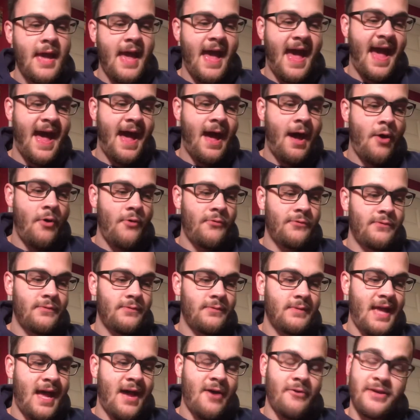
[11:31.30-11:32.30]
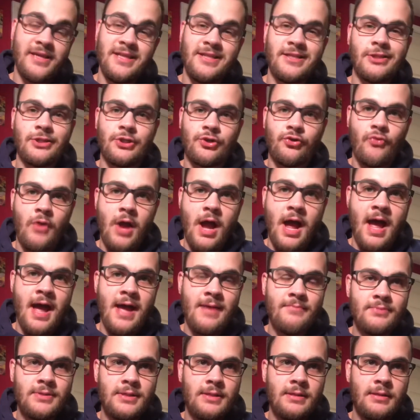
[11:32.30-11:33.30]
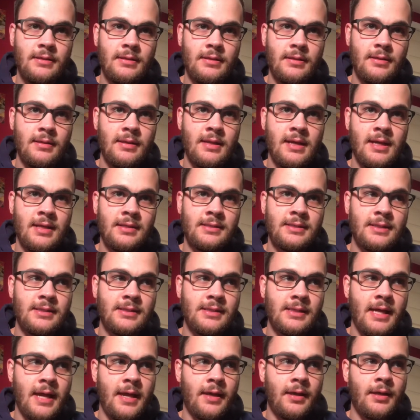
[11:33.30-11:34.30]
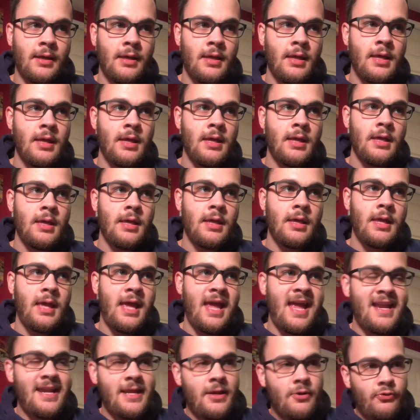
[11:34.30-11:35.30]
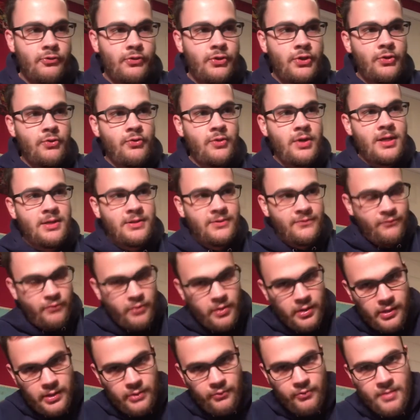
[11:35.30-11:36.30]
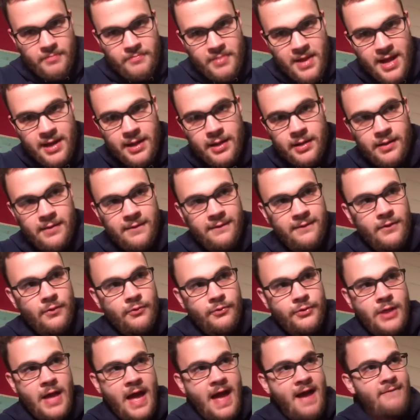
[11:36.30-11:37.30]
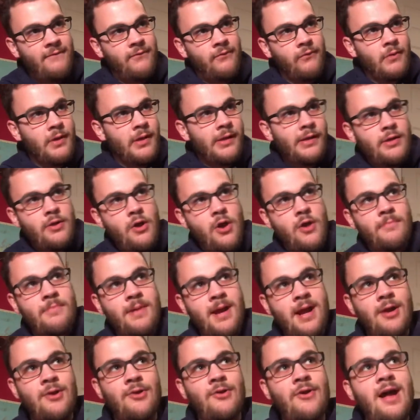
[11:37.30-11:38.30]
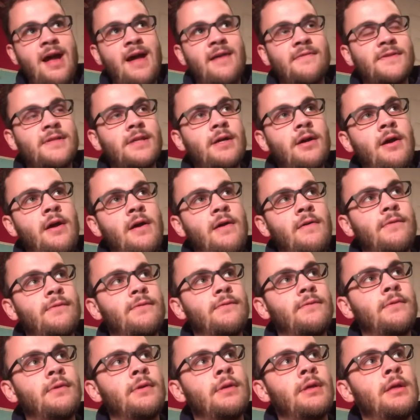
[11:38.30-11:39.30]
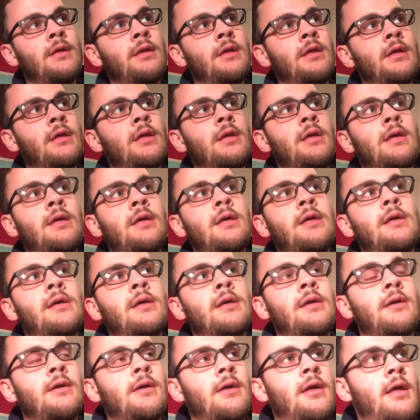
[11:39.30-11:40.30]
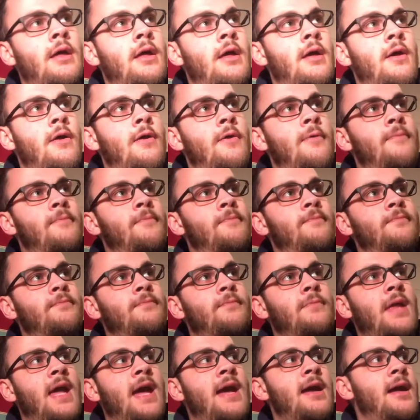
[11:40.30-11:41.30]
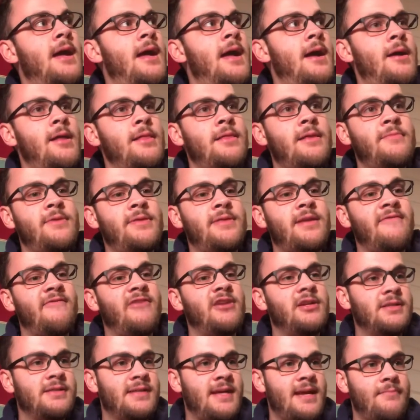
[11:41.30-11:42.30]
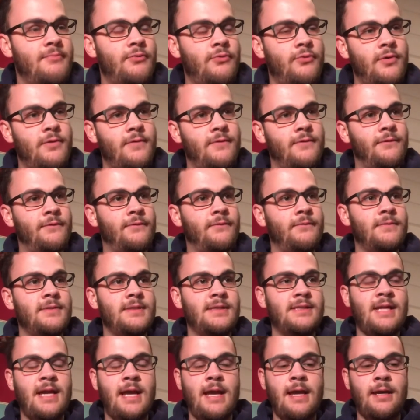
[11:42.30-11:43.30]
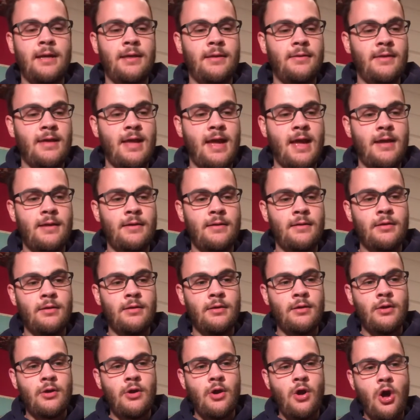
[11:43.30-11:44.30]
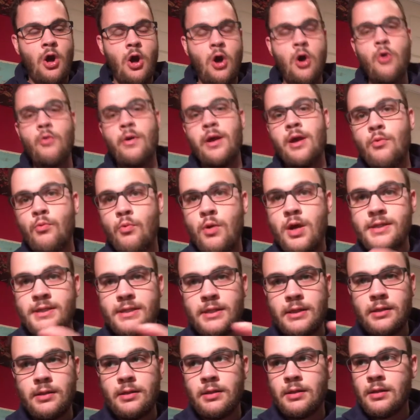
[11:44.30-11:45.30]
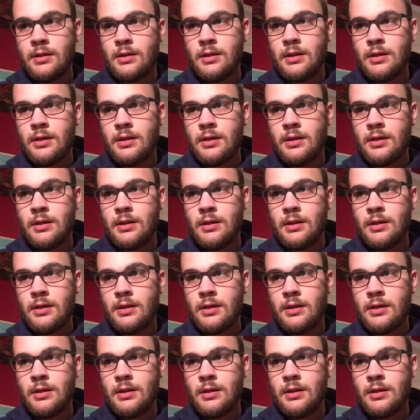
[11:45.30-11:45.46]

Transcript: how he describes things. It's like, and he'll do, it's really repetitive. He'll have really long paragraphs of, let me think of an example of saying that, oh, it wasn't